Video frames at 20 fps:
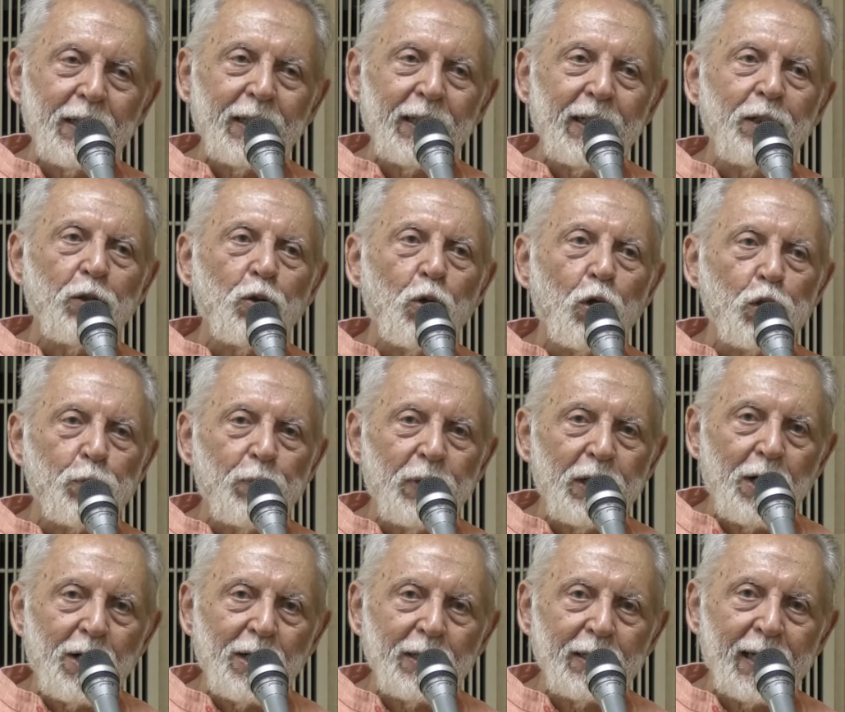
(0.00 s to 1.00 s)
It goes
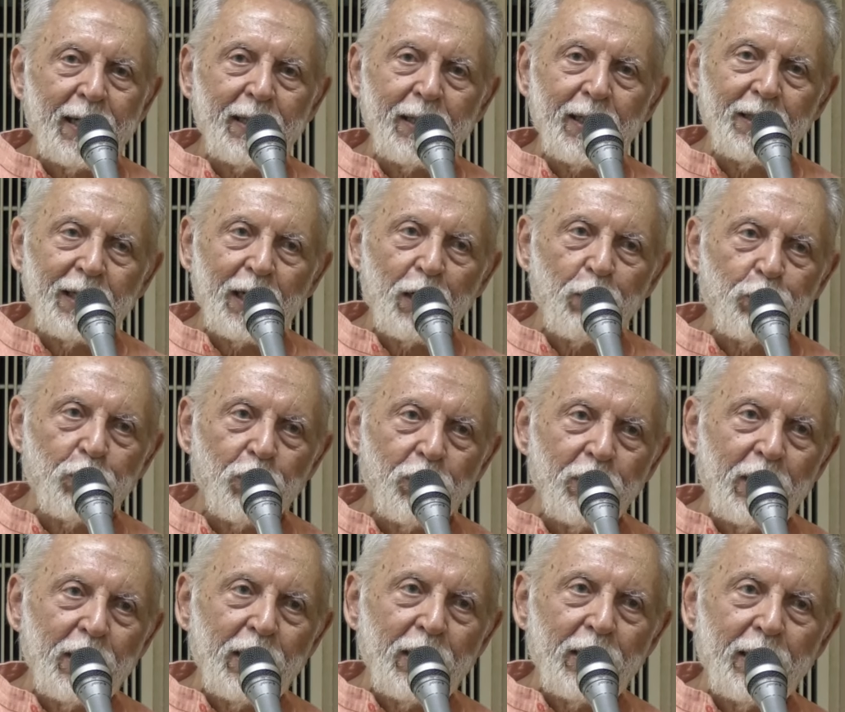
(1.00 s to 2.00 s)
beyond that, and therefore
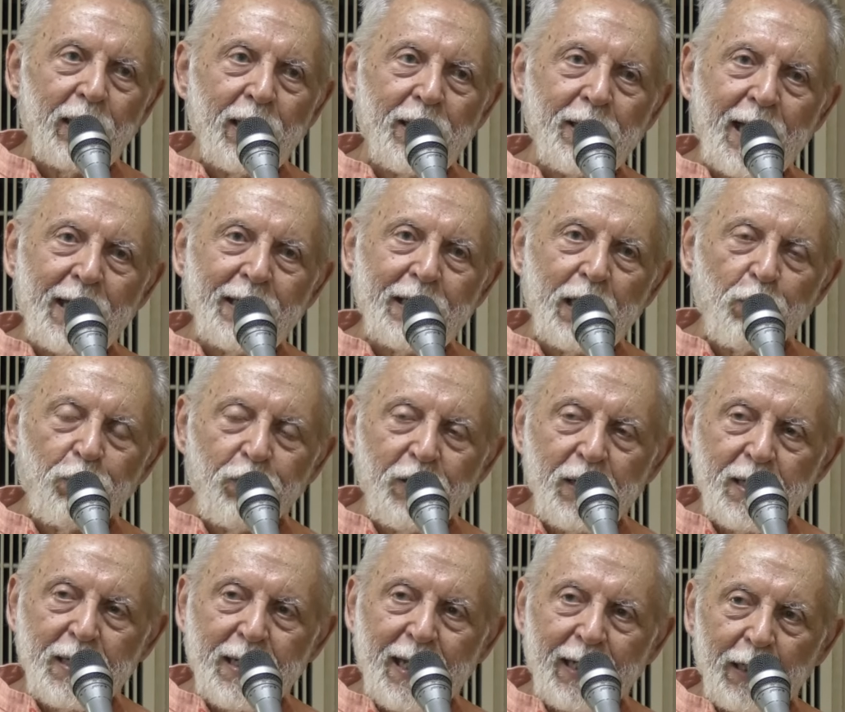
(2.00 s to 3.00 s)
neither
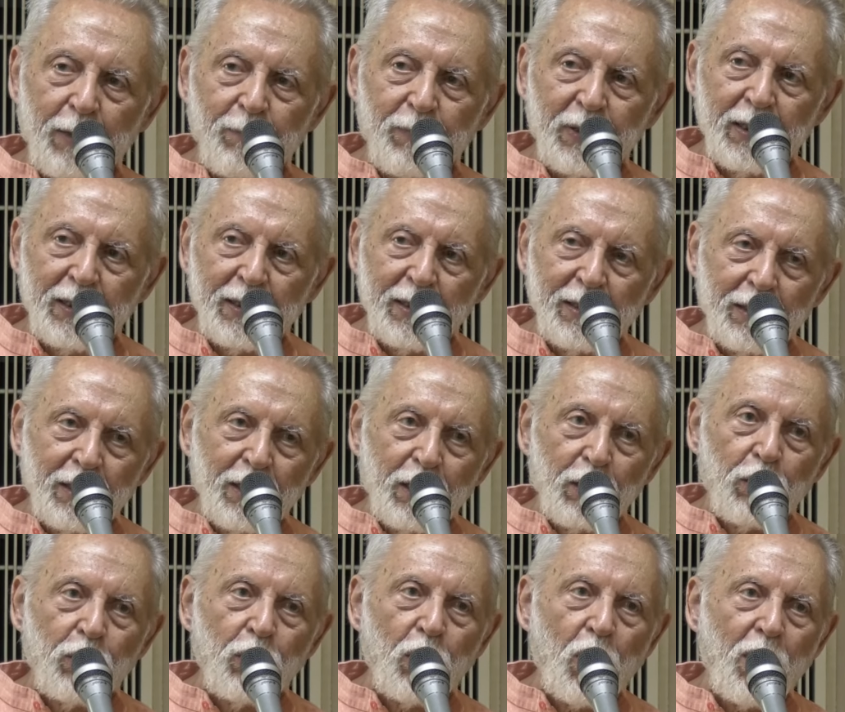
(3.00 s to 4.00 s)
feels like a burden,
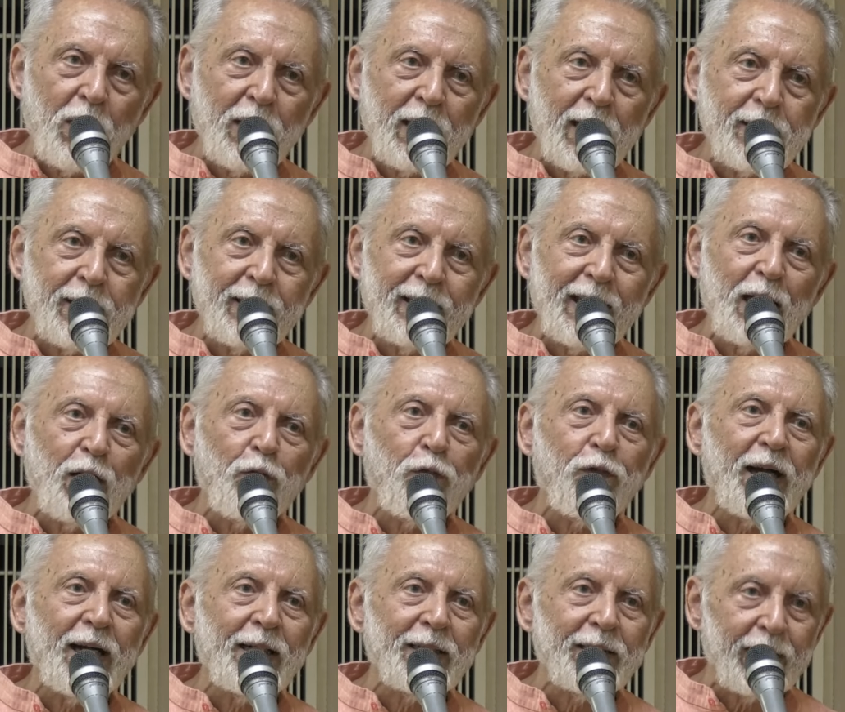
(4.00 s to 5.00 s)
nor does it
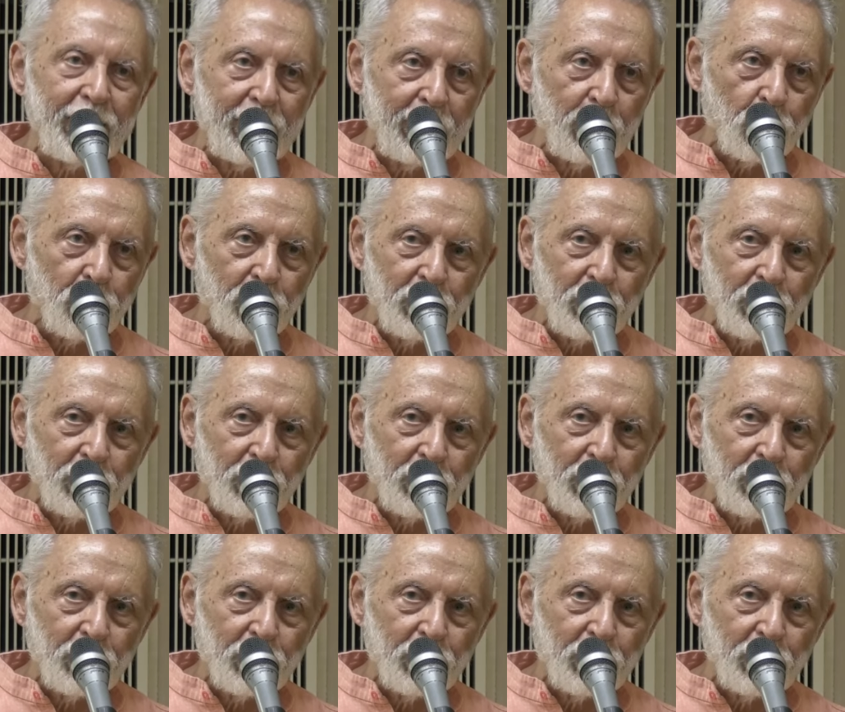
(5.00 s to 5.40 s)
inflate the ego.